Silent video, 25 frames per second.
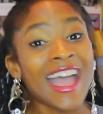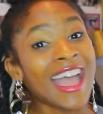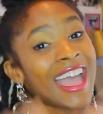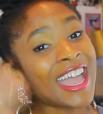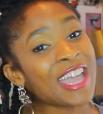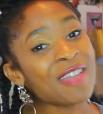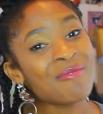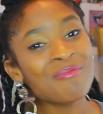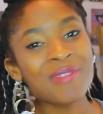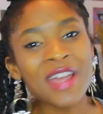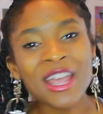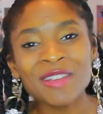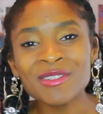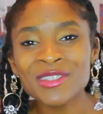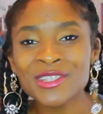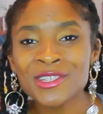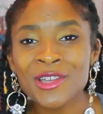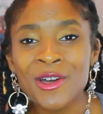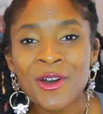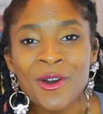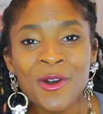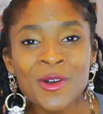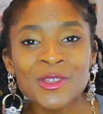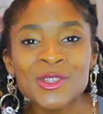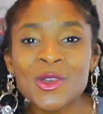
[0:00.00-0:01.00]
Hey Brave
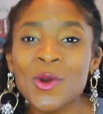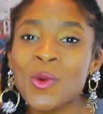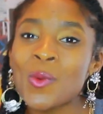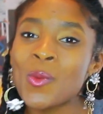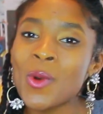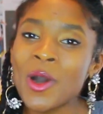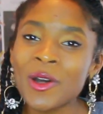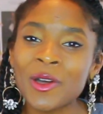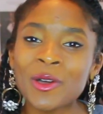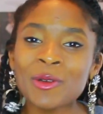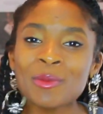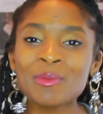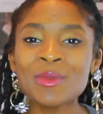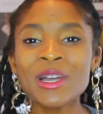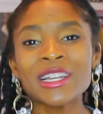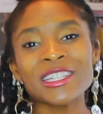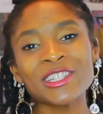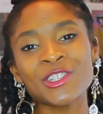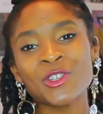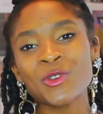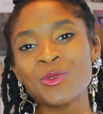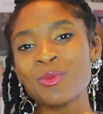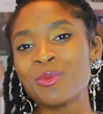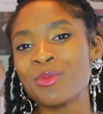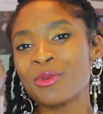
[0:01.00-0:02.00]
Souls, welcome
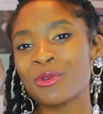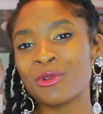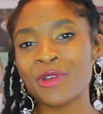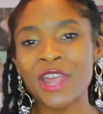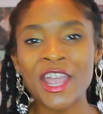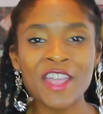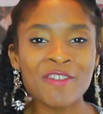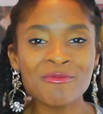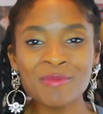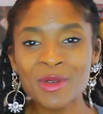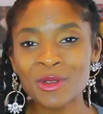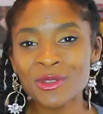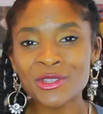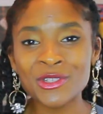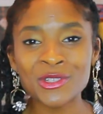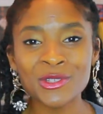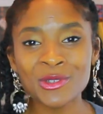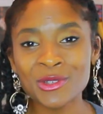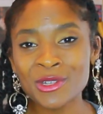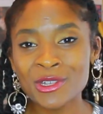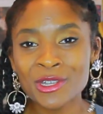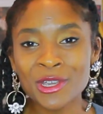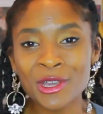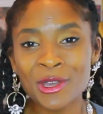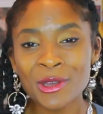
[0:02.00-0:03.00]
to Brave Mode
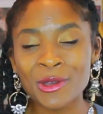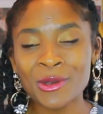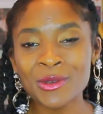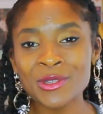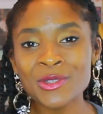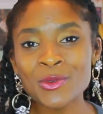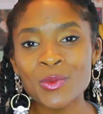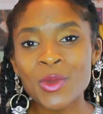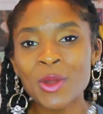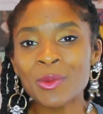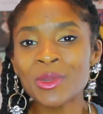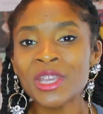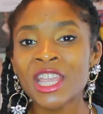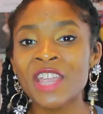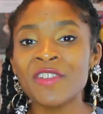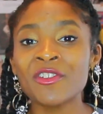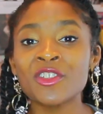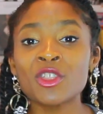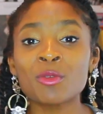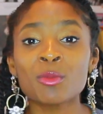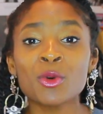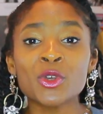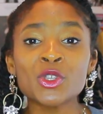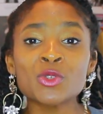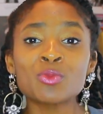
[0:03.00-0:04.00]
Studios, where we give
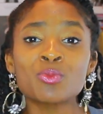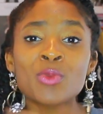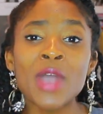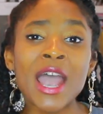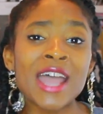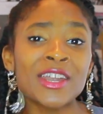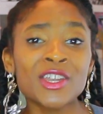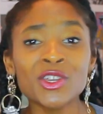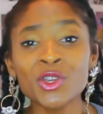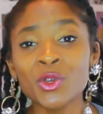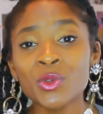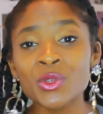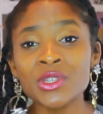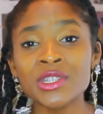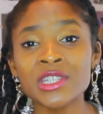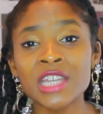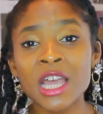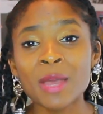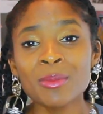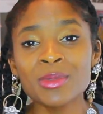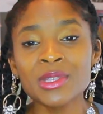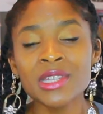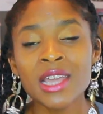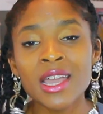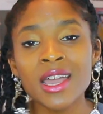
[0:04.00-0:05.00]
you the most practical
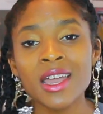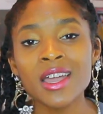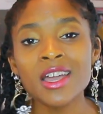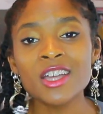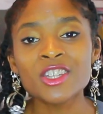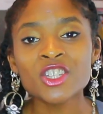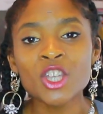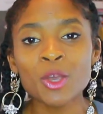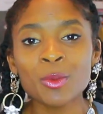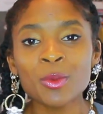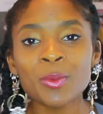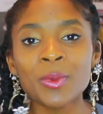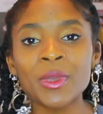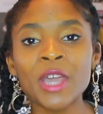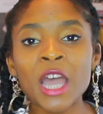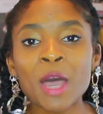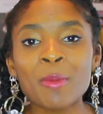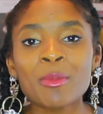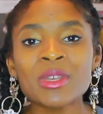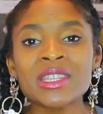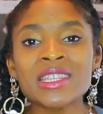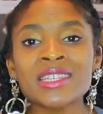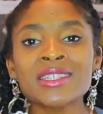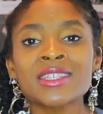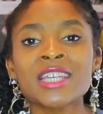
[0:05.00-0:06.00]
steps to help you
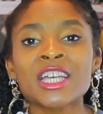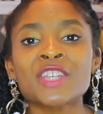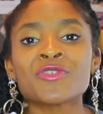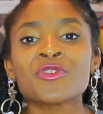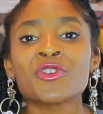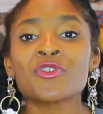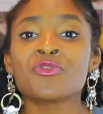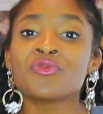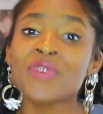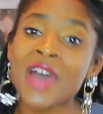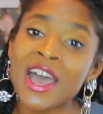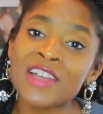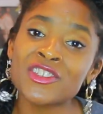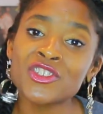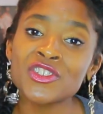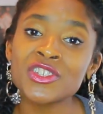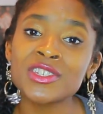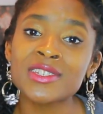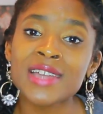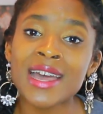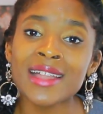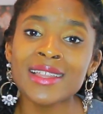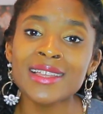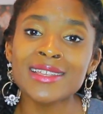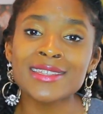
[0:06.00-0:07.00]
become a successful fashion
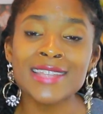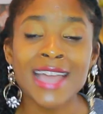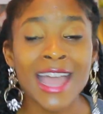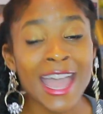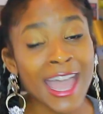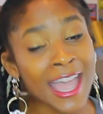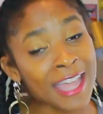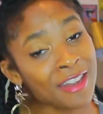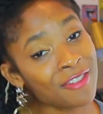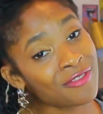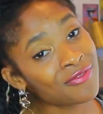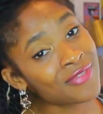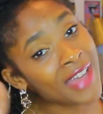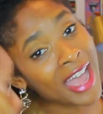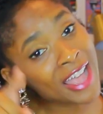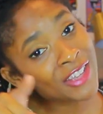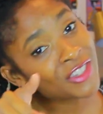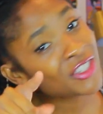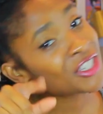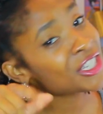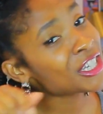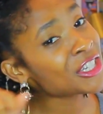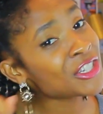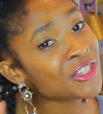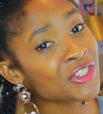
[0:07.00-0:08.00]
stylist and
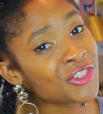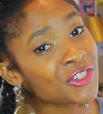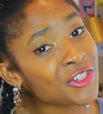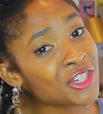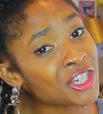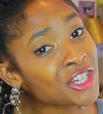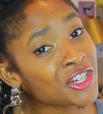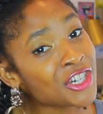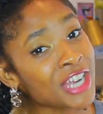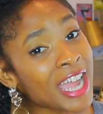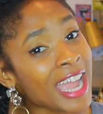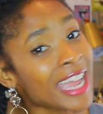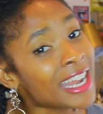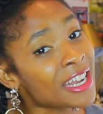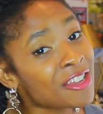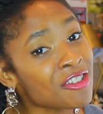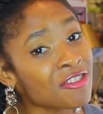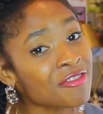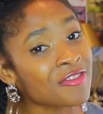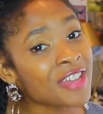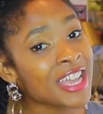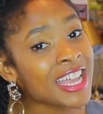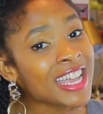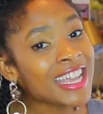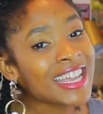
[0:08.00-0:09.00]
fashion industry
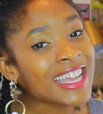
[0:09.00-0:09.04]
creative.